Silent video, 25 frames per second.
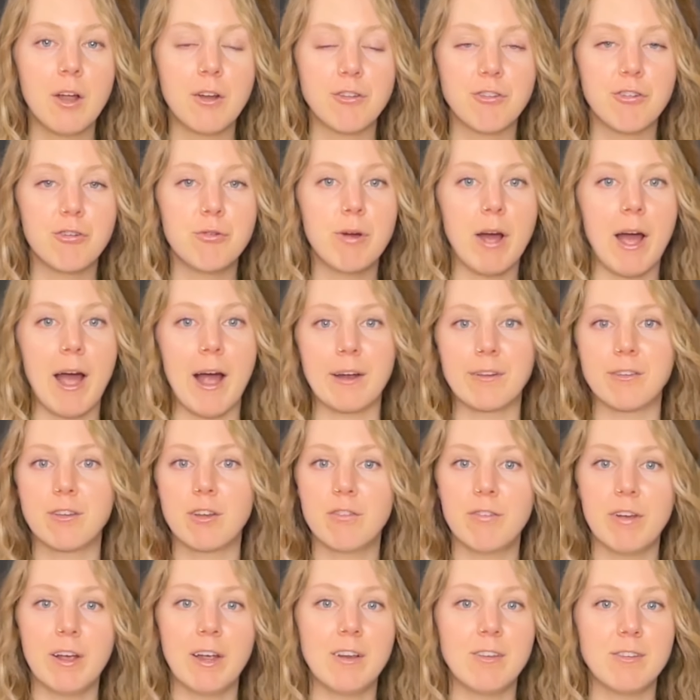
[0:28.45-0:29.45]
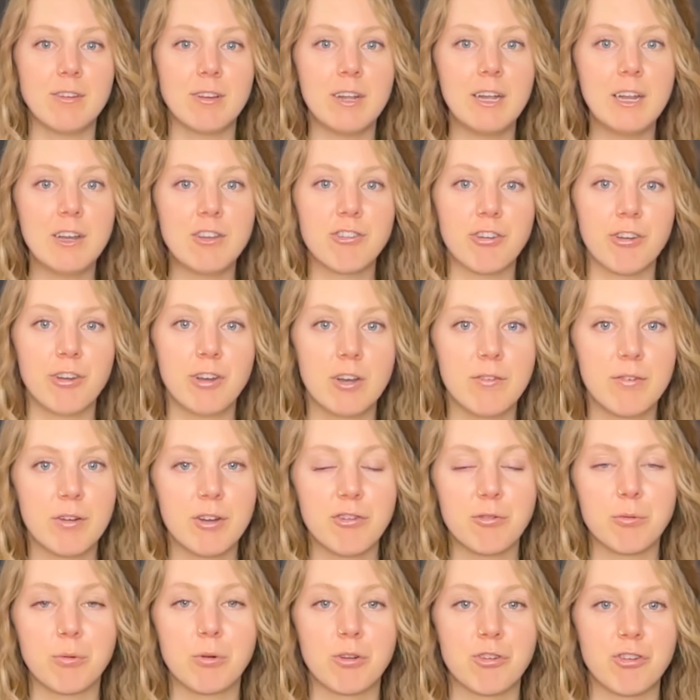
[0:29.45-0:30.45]
to activate each
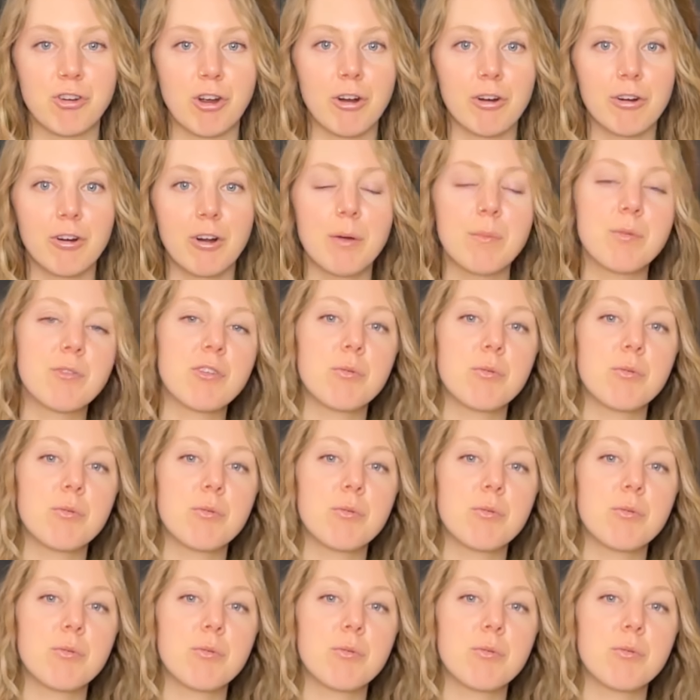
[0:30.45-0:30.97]
individual chakra.